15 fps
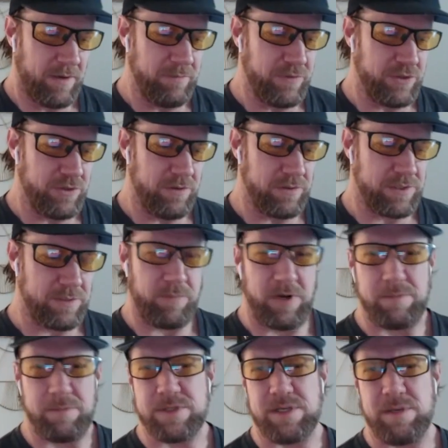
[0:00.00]
I'm sure it's
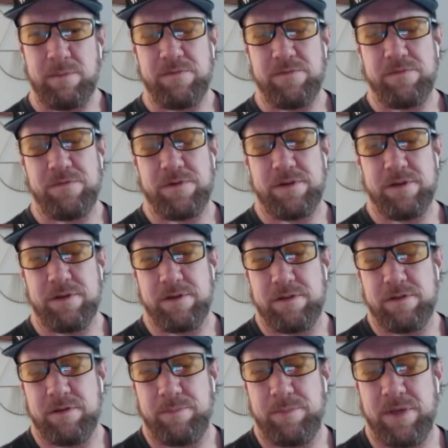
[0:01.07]
probably some of
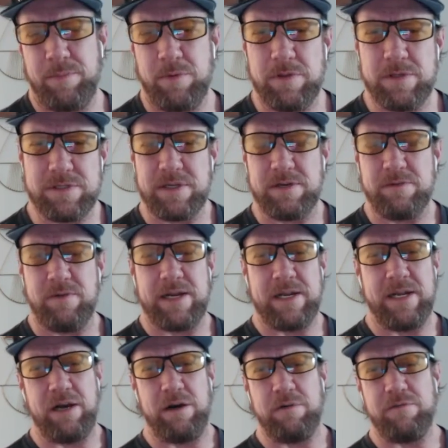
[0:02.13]
the people listening
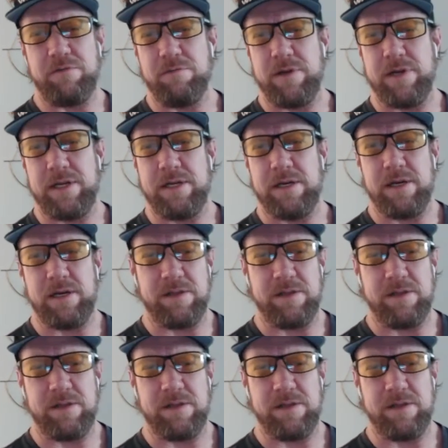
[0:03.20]
right now have read